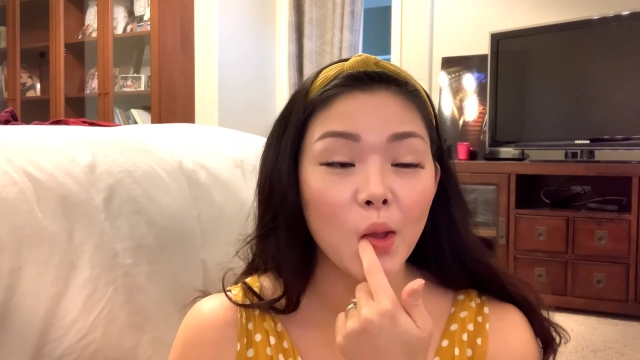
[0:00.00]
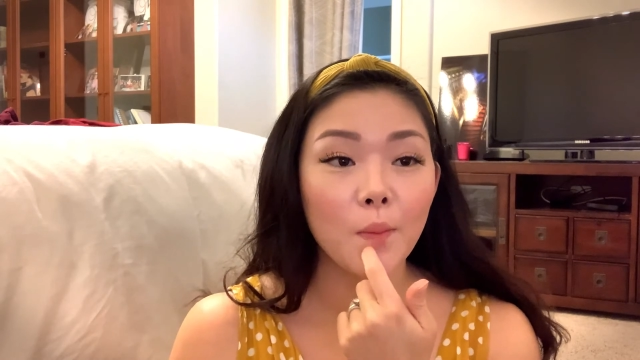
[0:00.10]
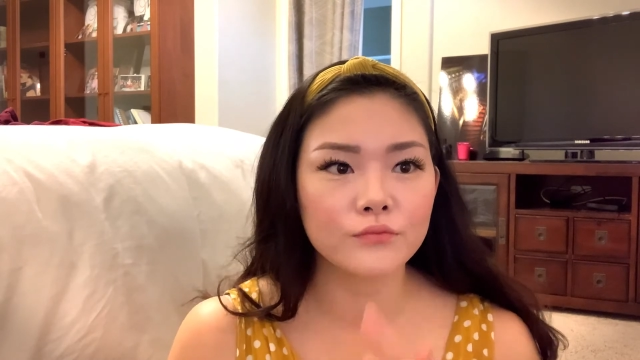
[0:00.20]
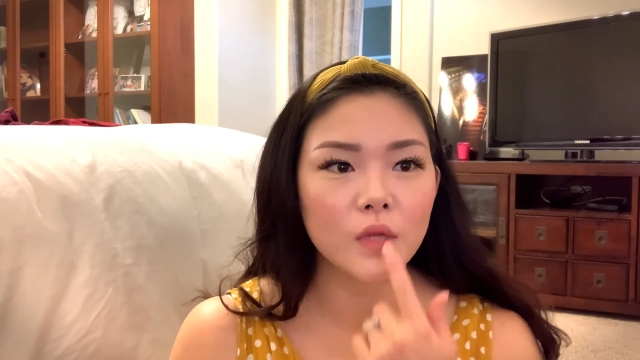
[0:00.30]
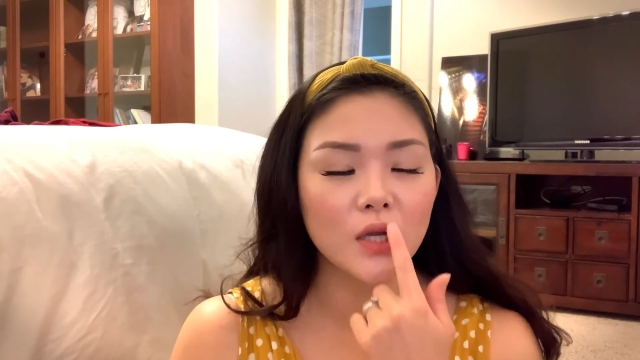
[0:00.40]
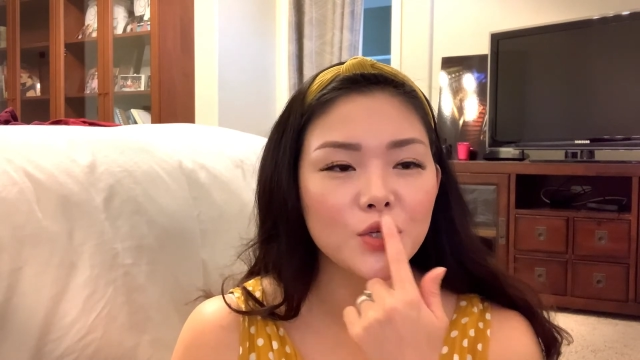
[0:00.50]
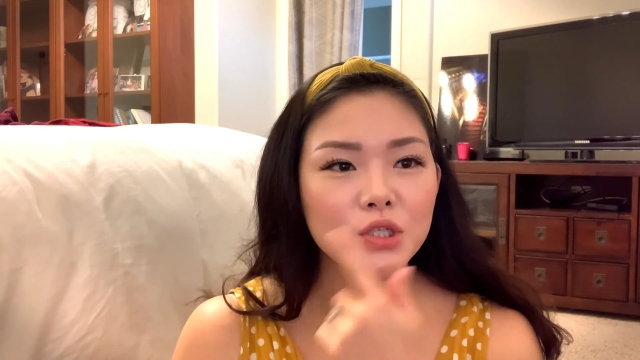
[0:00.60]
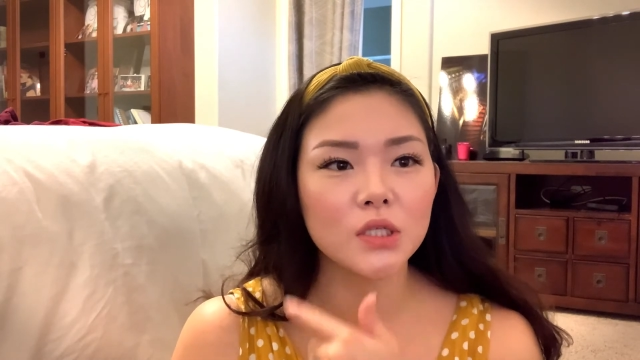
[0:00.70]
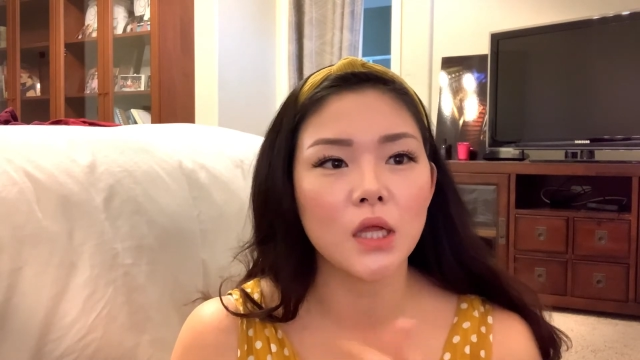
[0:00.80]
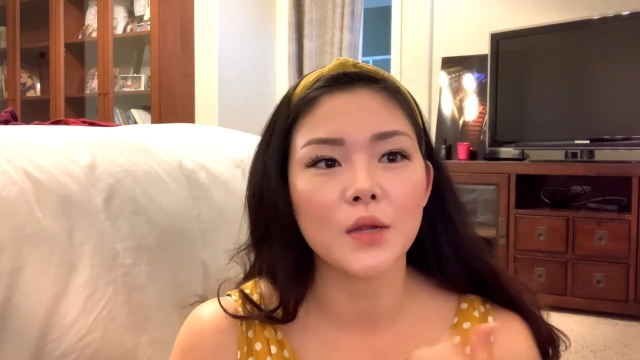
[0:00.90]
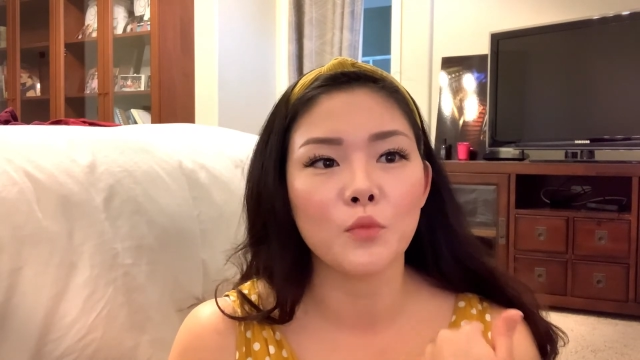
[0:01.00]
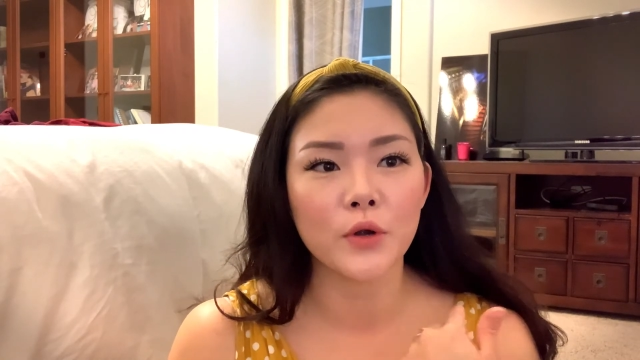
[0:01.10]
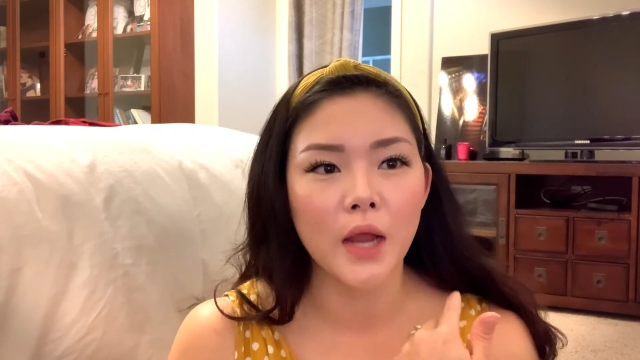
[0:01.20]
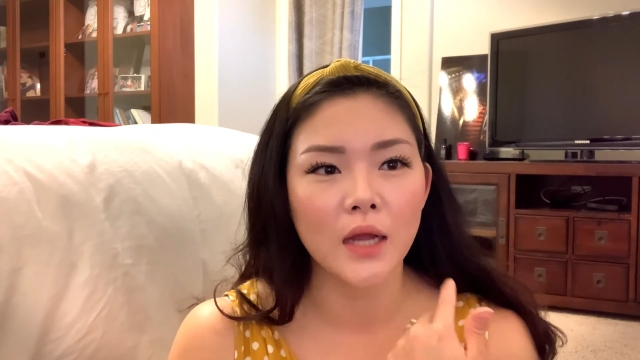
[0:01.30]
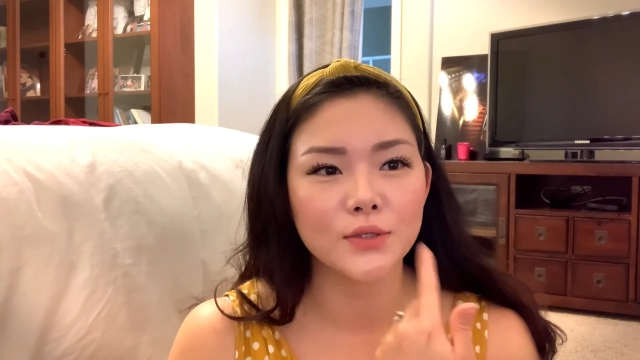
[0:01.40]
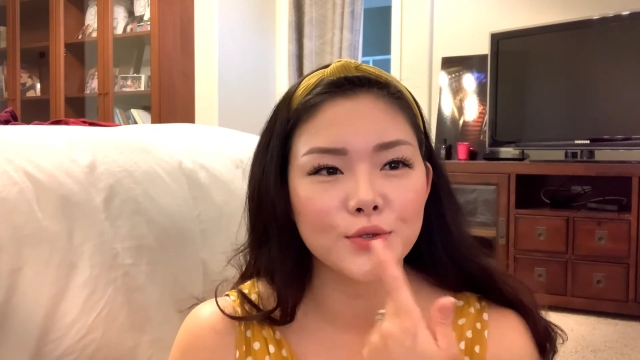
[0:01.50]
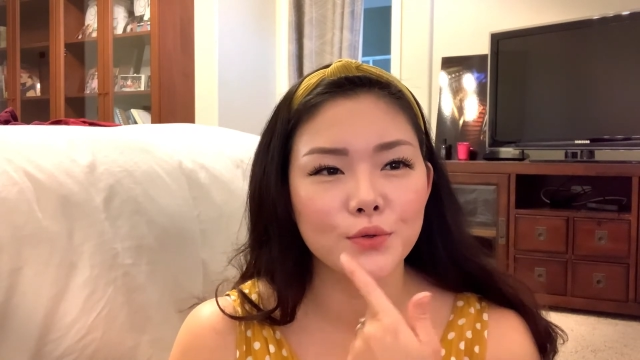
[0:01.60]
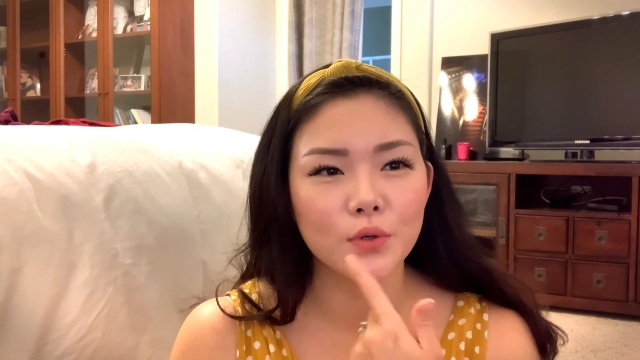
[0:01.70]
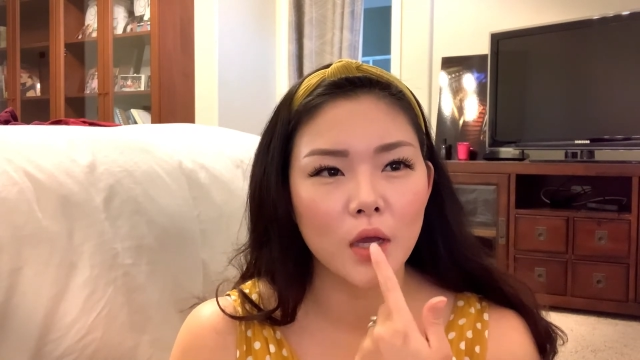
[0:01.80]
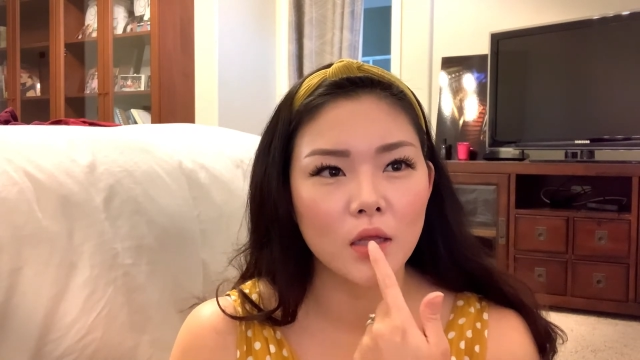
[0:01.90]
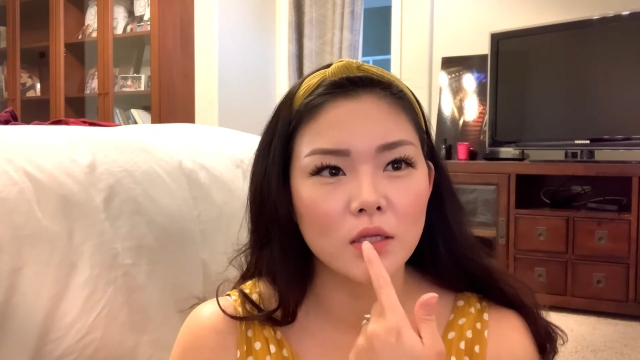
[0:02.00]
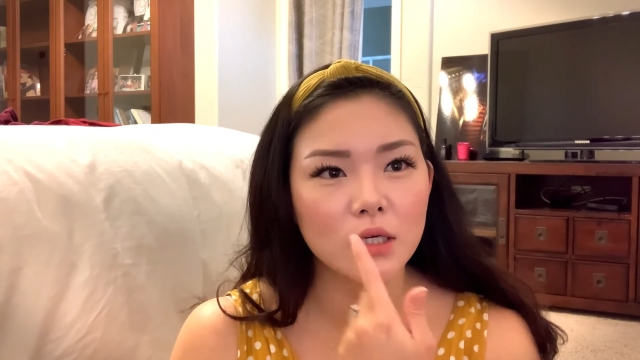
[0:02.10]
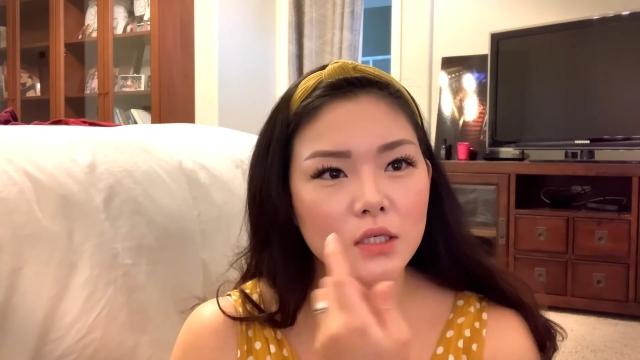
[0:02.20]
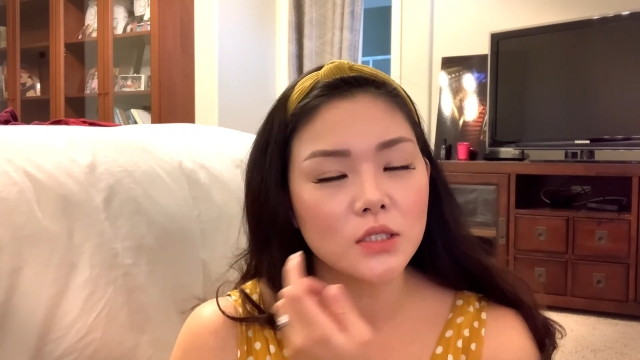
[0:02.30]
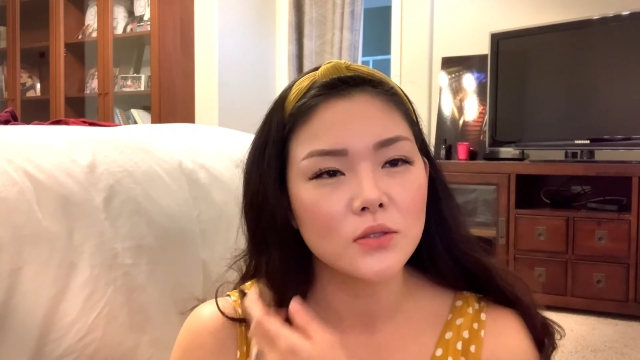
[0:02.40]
I usually like more natural colors,